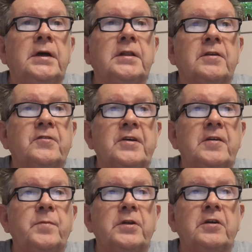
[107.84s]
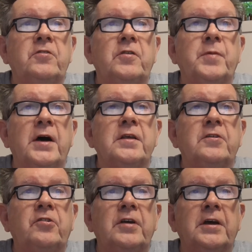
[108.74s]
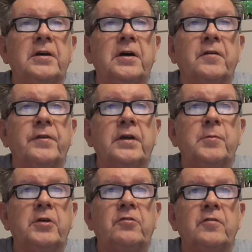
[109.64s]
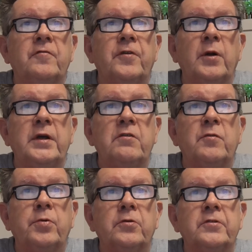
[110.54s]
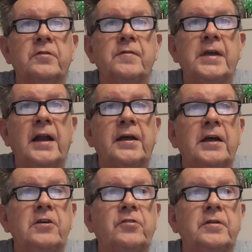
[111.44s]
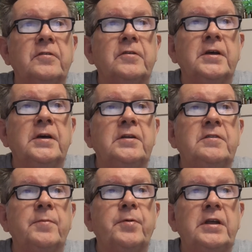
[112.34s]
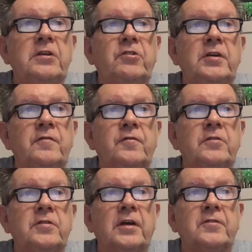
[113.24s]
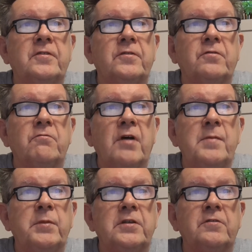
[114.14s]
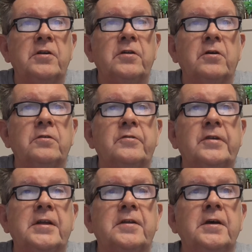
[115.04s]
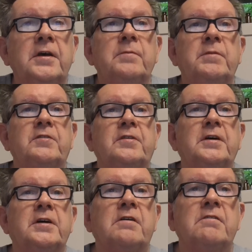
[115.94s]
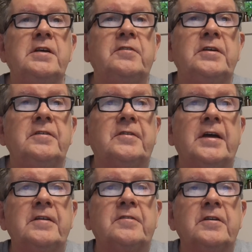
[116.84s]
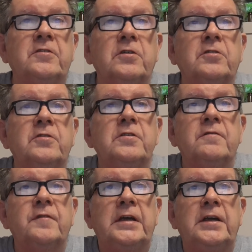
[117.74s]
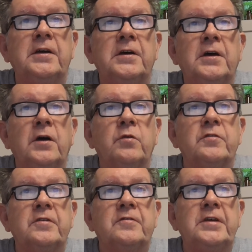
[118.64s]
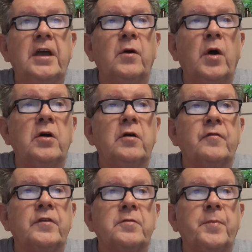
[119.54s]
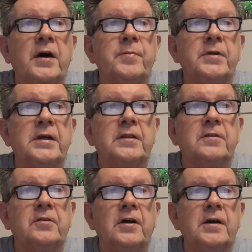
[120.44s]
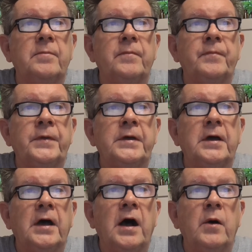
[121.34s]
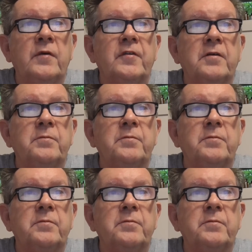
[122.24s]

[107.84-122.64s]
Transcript: In the statement issued by the chair of the commission following reports of the allegations, Deputy Chief Justice Raymond Zondo said, Mr. Agrisi states that Dr. de Vere was the COO of the department at the time. However,